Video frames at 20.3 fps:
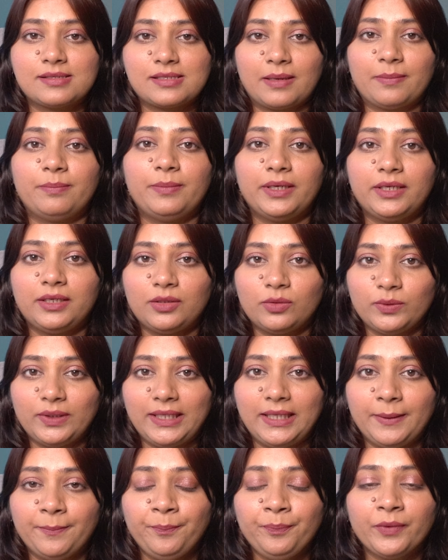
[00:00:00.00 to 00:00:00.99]
submit to
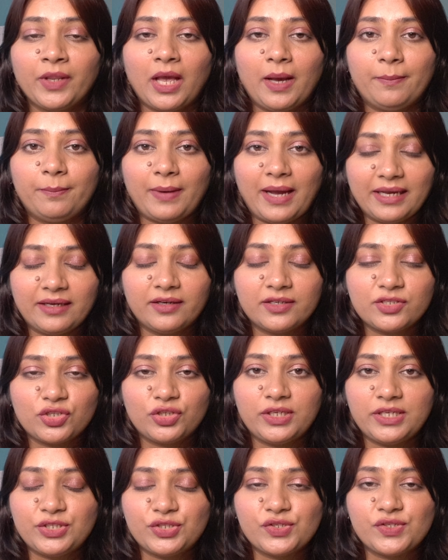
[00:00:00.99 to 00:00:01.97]
the
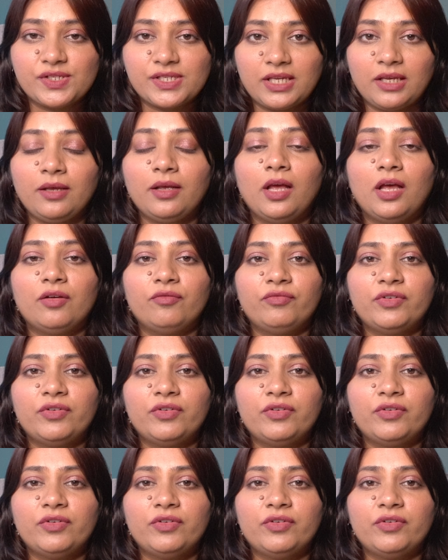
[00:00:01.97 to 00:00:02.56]
migration agency,